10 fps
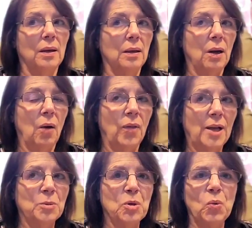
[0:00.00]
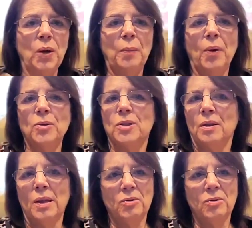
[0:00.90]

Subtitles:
That's between a person and their